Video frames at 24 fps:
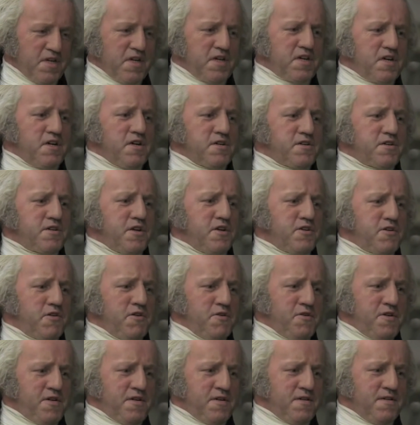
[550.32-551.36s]
the
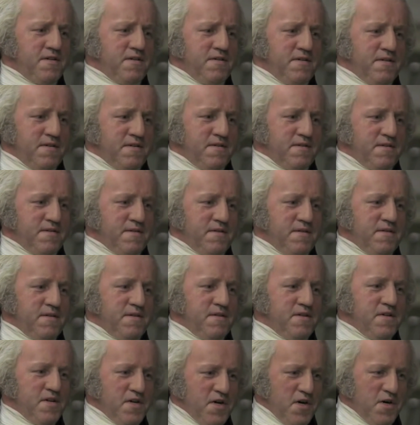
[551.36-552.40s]
Constitution
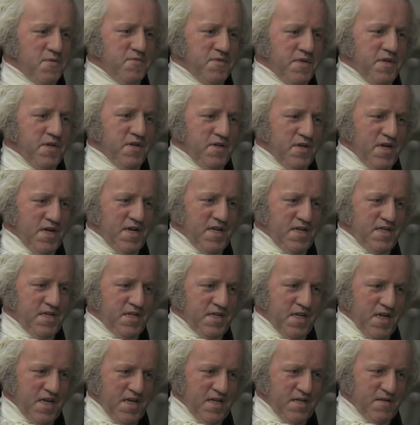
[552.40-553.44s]
of the United
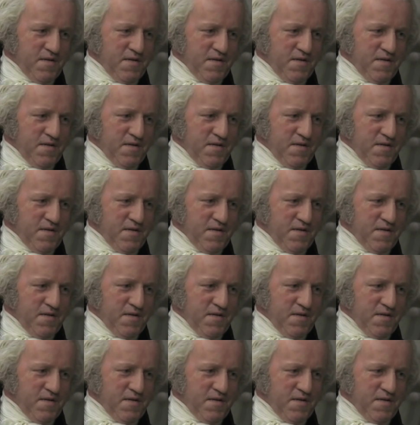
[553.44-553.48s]
States.